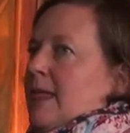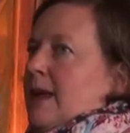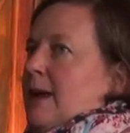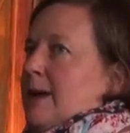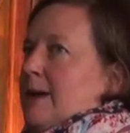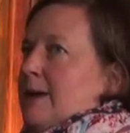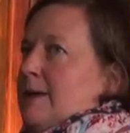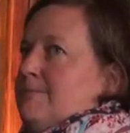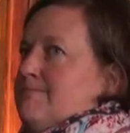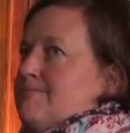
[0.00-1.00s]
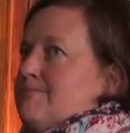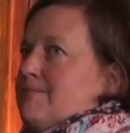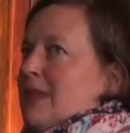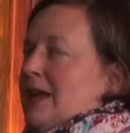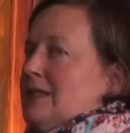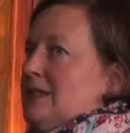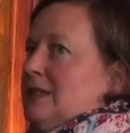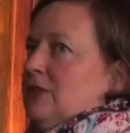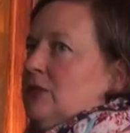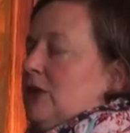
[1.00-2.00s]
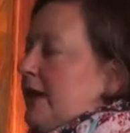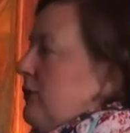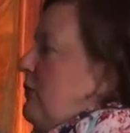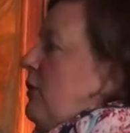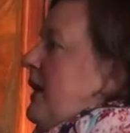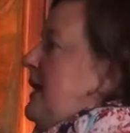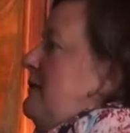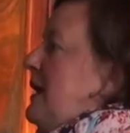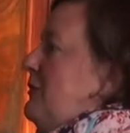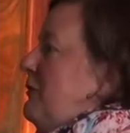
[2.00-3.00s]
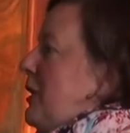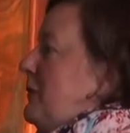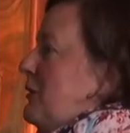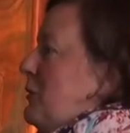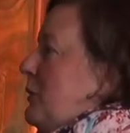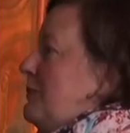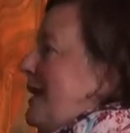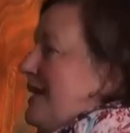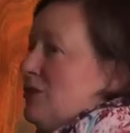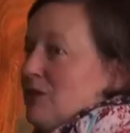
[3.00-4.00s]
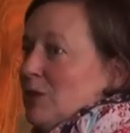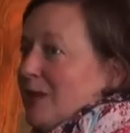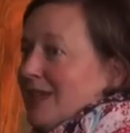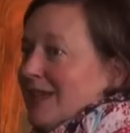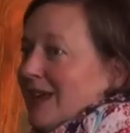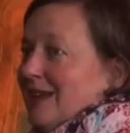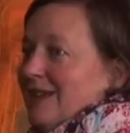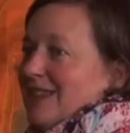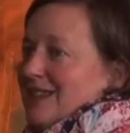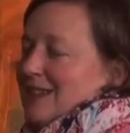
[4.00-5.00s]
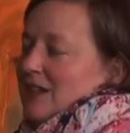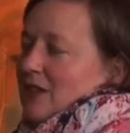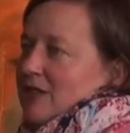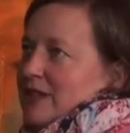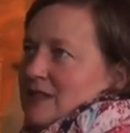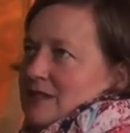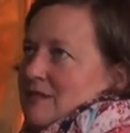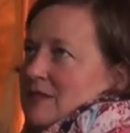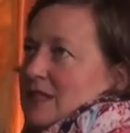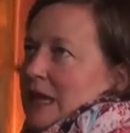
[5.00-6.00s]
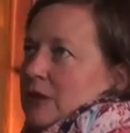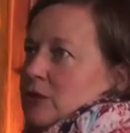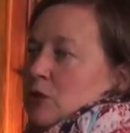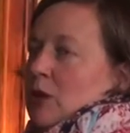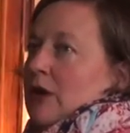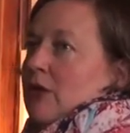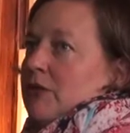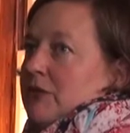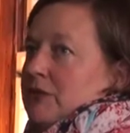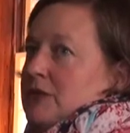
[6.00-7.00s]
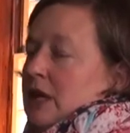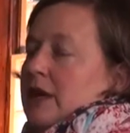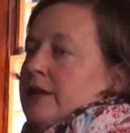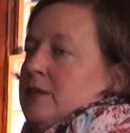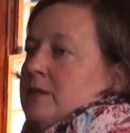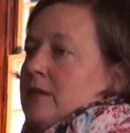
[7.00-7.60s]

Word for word: Um, I still I don't know any Maine farmer growing pastry wheat yet, and that you know that's a 10 or 12 ton